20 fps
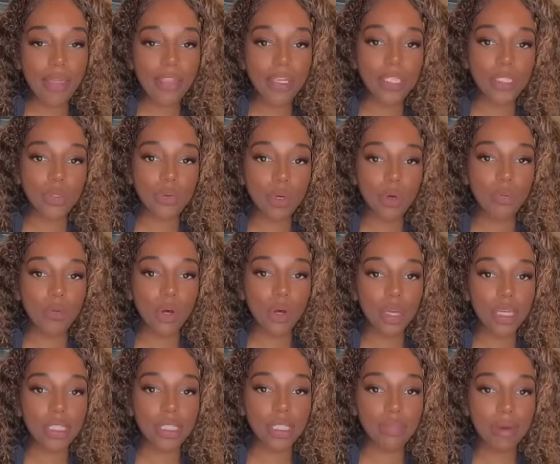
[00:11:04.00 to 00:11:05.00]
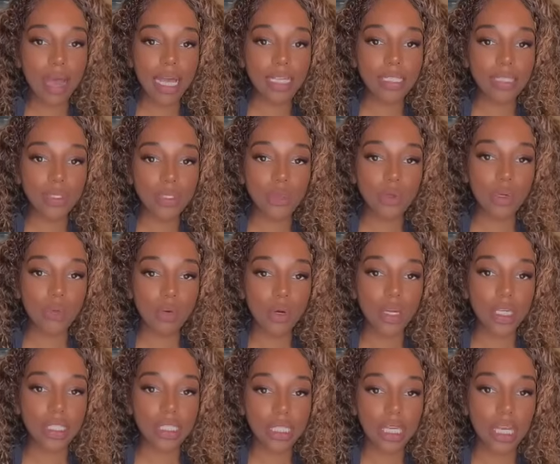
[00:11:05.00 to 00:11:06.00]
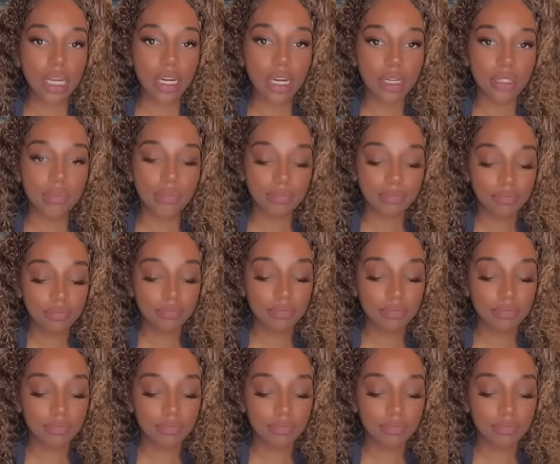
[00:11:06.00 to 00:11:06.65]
about this Two of Wands. Why is the Two of Wands here?